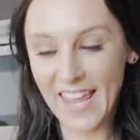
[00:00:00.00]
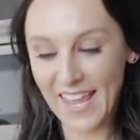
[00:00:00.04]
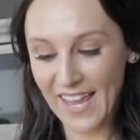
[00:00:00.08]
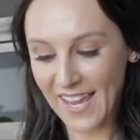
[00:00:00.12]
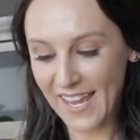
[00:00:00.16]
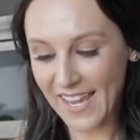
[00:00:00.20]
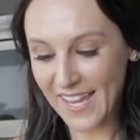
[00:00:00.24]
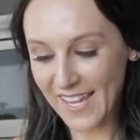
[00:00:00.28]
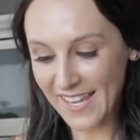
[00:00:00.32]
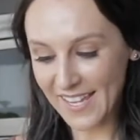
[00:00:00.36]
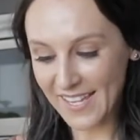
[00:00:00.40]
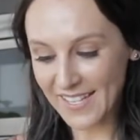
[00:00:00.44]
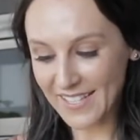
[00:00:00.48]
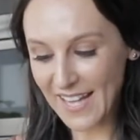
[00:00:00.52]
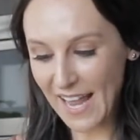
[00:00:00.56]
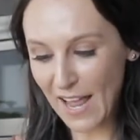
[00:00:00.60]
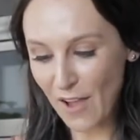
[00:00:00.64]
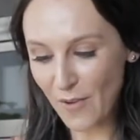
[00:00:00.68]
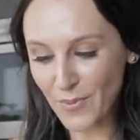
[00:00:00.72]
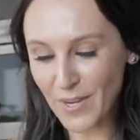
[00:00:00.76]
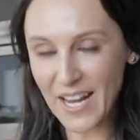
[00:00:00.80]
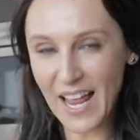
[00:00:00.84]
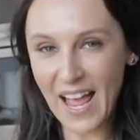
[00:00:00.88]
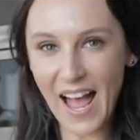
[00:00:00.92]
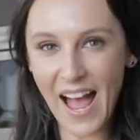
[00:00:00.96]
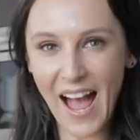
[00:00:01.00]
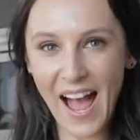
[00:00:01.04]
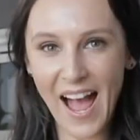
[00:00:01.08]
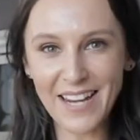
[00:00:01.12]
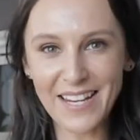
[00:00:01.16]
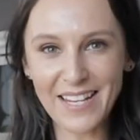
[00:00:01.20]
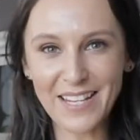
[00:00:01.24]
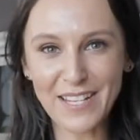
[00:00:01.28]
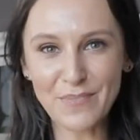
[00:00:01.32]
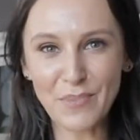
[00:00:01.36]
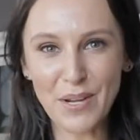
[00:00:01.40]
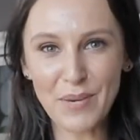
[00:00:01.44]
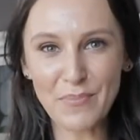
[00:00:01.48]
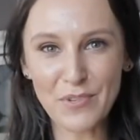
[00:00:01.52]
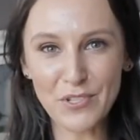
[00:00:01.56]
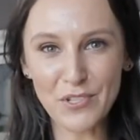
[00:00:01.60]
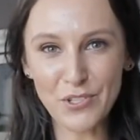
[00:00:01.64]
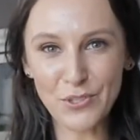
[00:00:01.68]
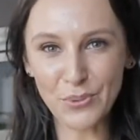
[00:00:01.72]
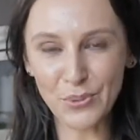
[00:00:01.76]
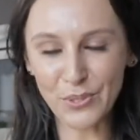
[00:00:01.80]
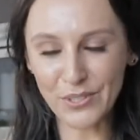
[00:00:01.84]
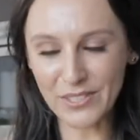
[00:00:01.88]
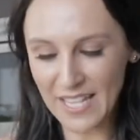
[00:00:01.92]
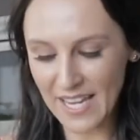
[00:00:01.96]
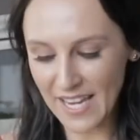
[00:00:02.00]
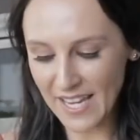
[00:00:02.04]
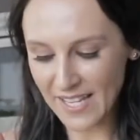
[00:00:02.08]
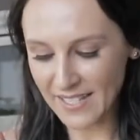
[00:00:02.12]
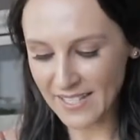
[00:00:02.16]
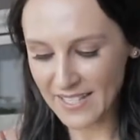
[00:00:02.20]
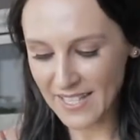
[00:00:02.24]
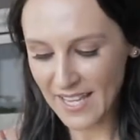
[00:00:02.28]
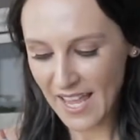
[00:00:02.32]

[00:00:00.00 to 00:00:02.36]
And now I'm going to add in my medjool dates.